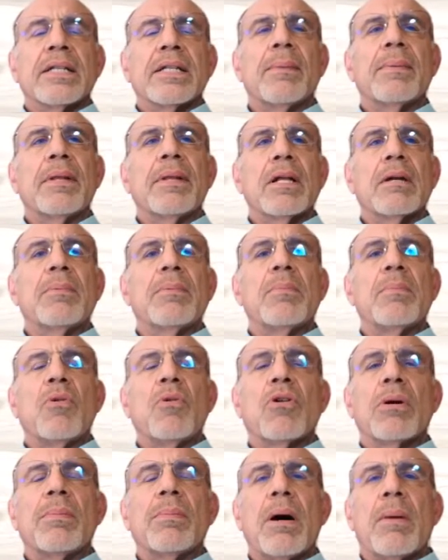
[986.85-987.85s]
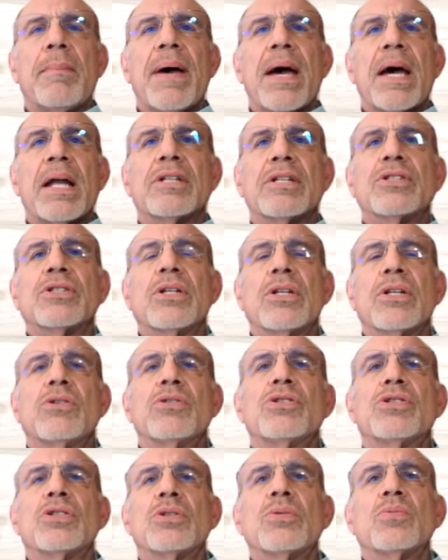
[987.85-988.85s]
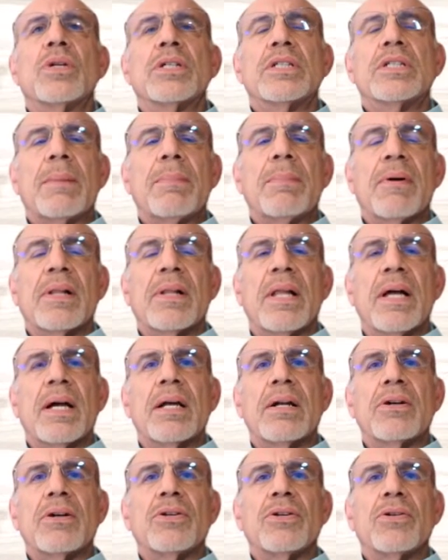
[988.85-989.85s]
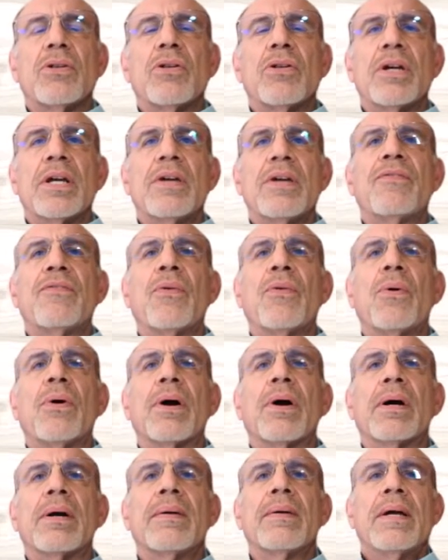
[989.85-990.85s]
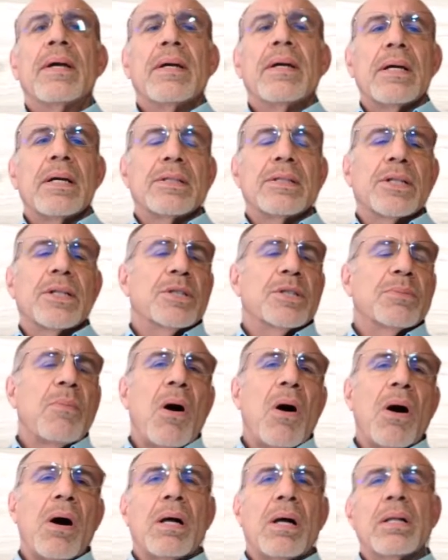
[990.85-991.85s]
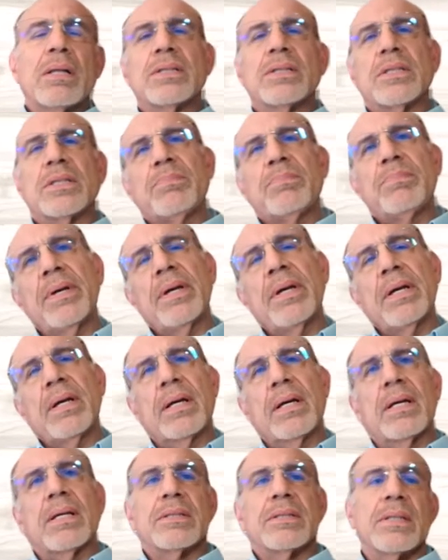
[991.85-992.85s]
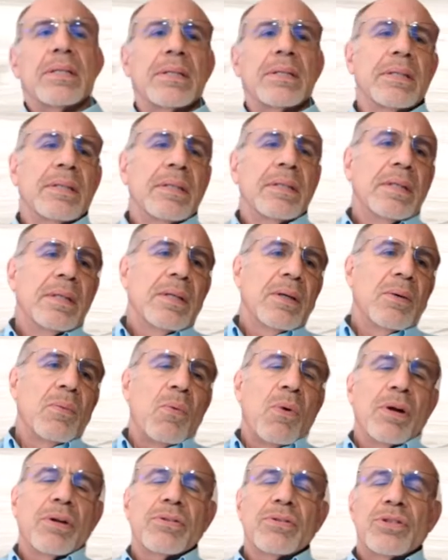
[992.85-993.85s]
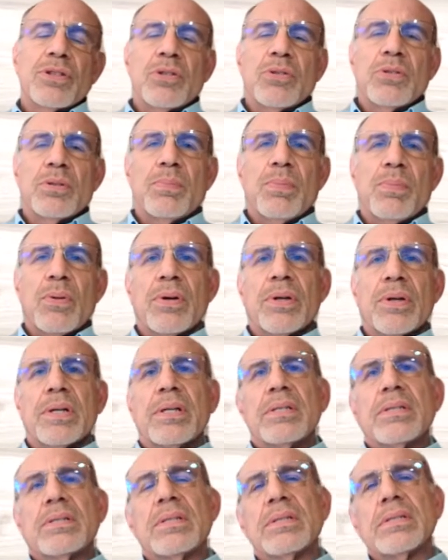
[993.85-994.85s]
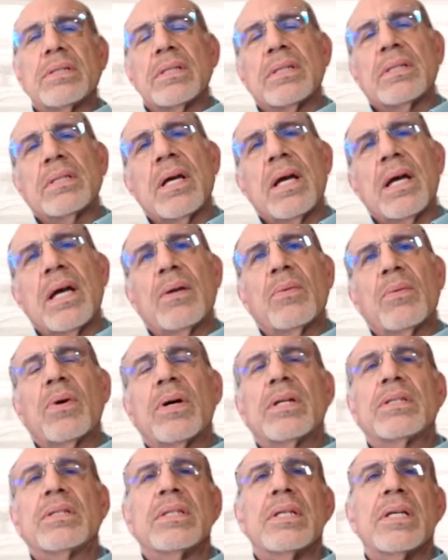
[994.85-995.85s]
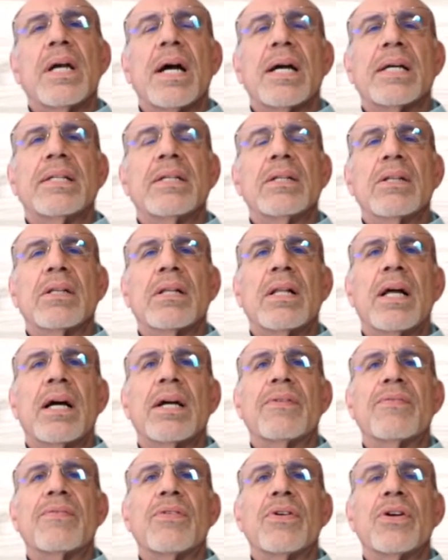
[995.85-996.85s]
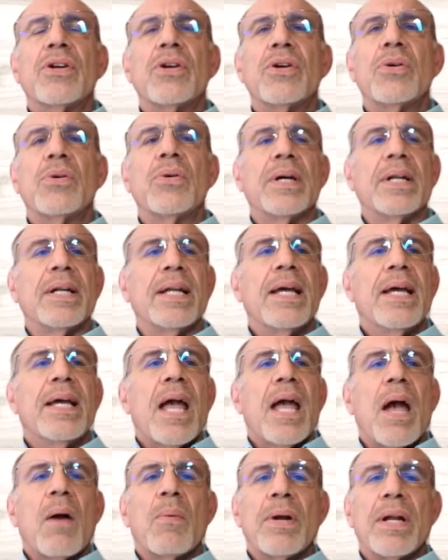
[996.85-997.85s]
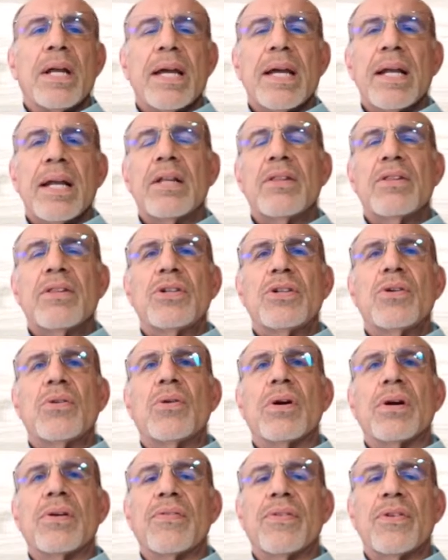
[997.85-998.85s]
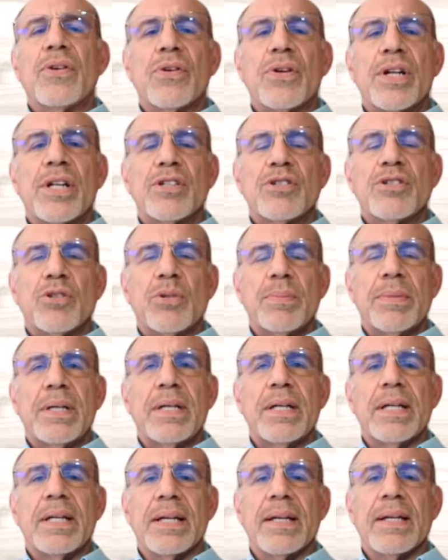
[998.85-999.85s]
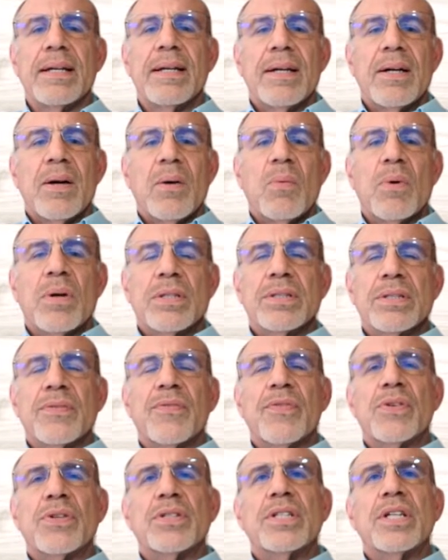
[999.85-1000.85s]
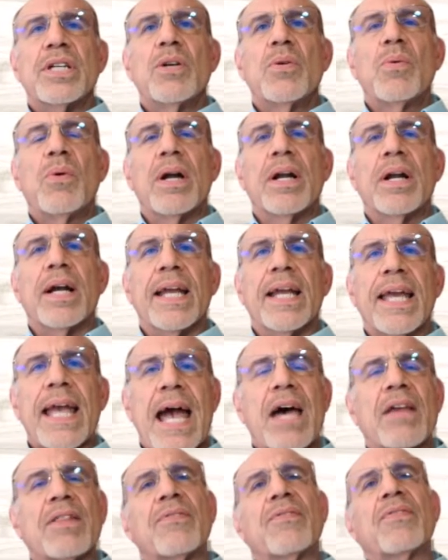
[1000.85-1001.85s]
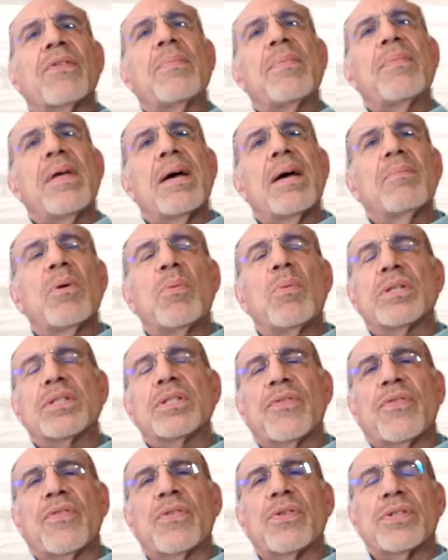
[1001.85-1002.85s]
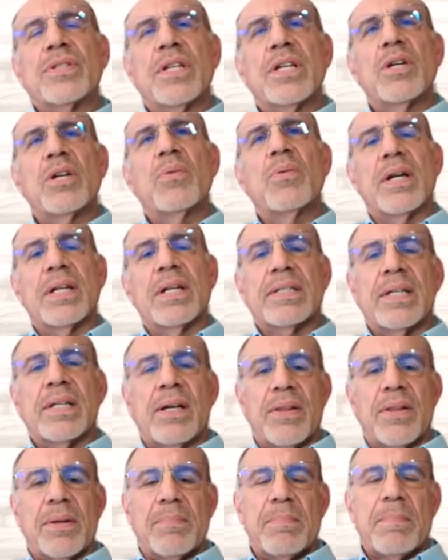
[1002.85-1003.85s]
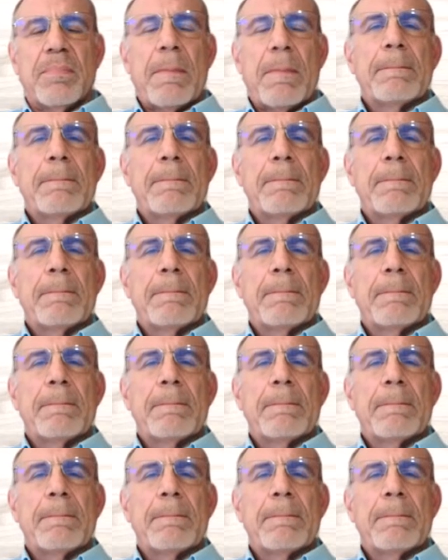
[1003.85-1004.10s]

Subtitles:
Tell me a little bit more about managed solution. What type of client are you looking for? Is it small? Is it big? Is it 1 or 2 employees? Is it 10? What is the ideal client for you? And when you get in the door for your initial meeting, what is the first thing you want to gather from them? And what's the first thing you want to tell them?